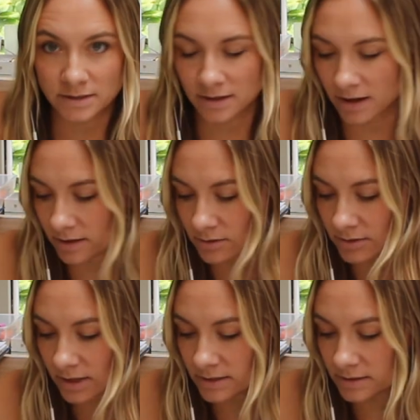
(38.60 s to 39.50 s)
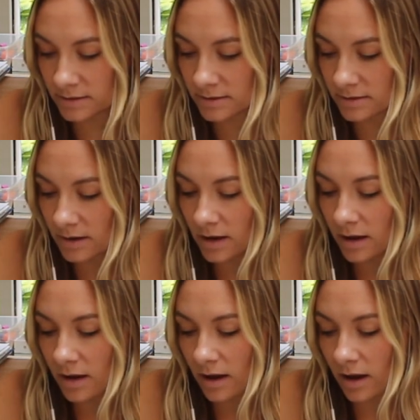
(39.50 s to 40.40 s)
to the exercises.
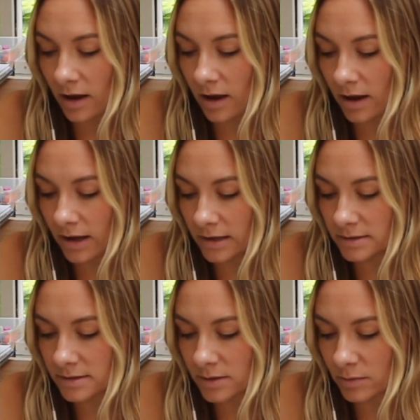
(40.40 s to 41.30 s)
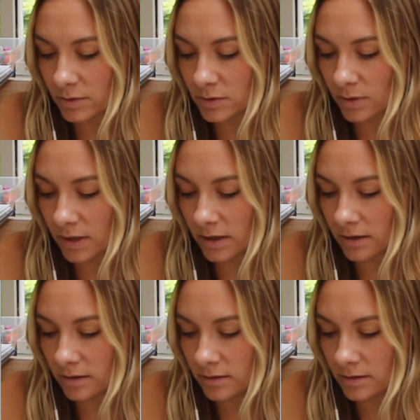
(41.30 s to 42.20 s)
And so we're
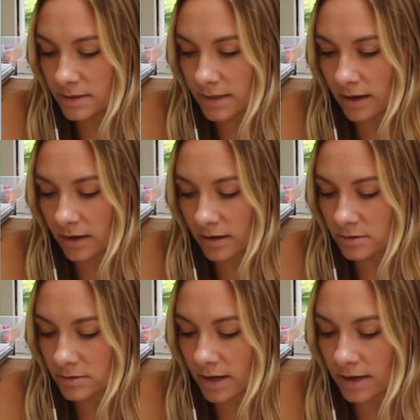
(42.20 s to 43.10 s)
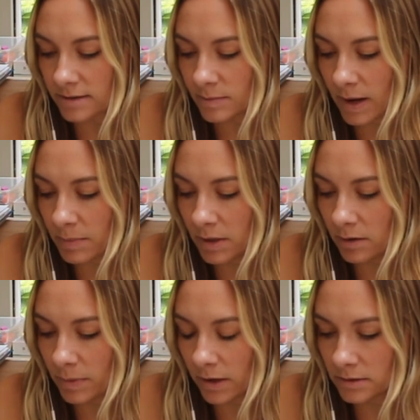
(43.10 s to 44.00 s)
doing the second exercise, mapping
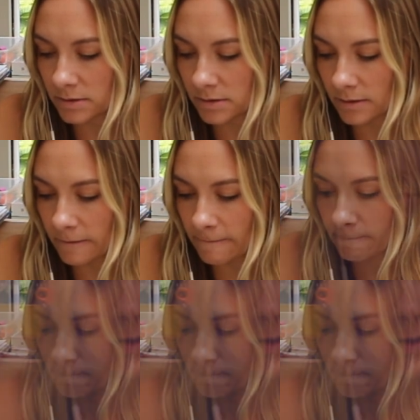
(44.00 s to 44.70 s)
your parts. And